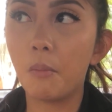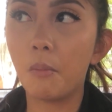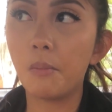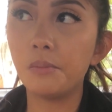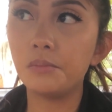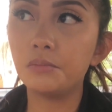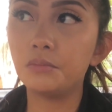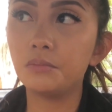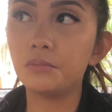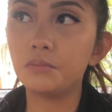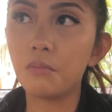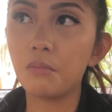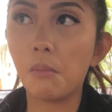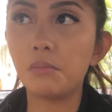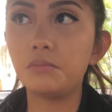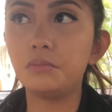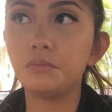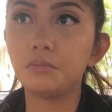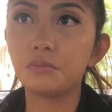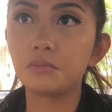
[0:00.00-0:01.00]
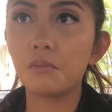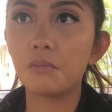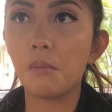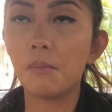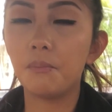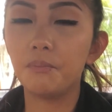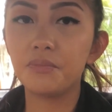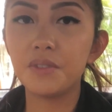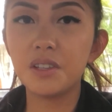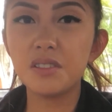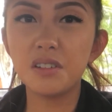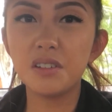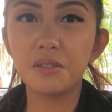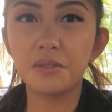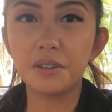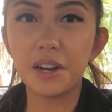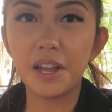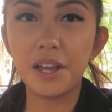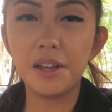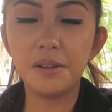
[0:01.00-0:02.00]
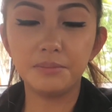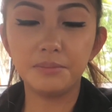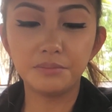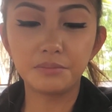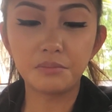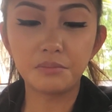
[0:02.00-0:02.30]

mm, it's all right.